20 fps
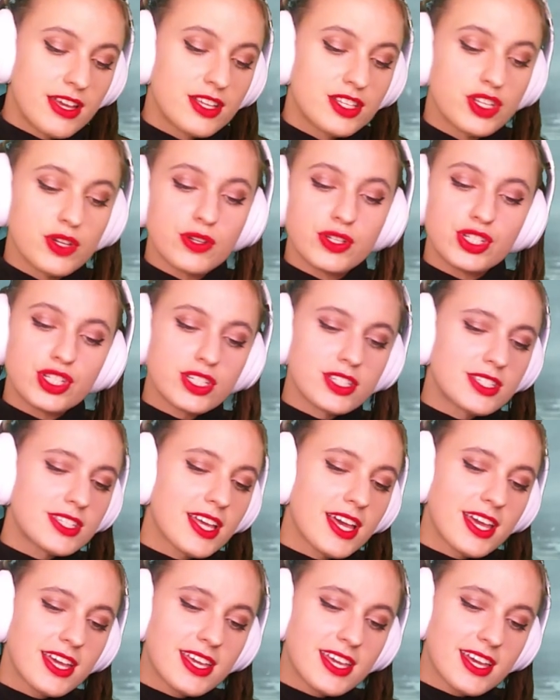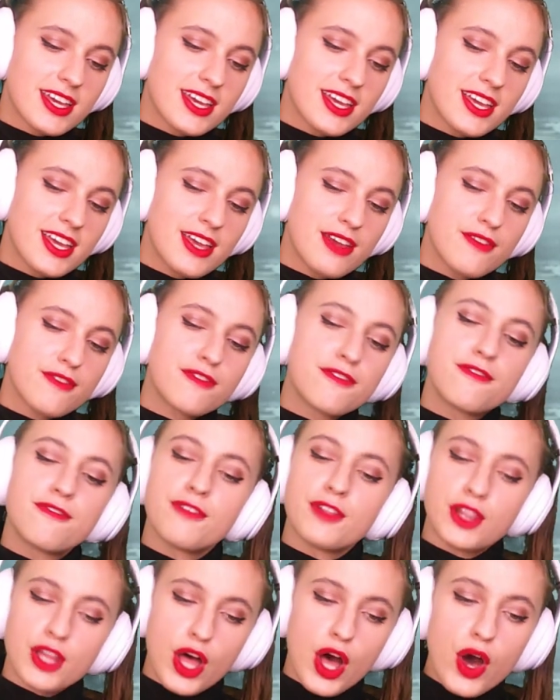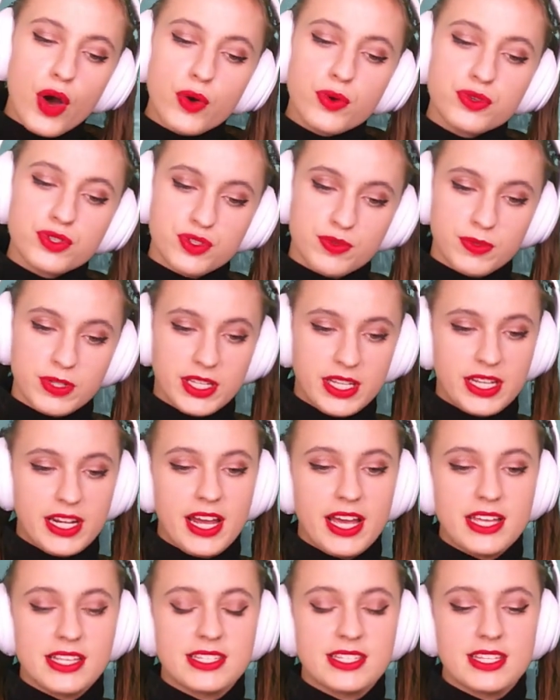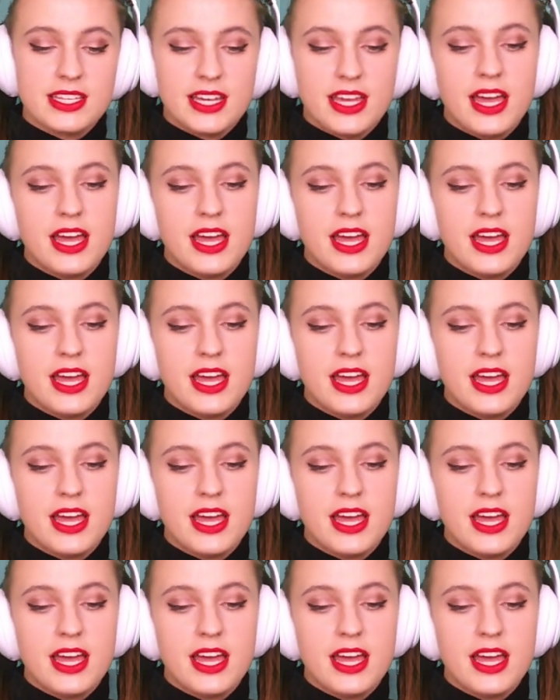So it just like, it flows really nicely.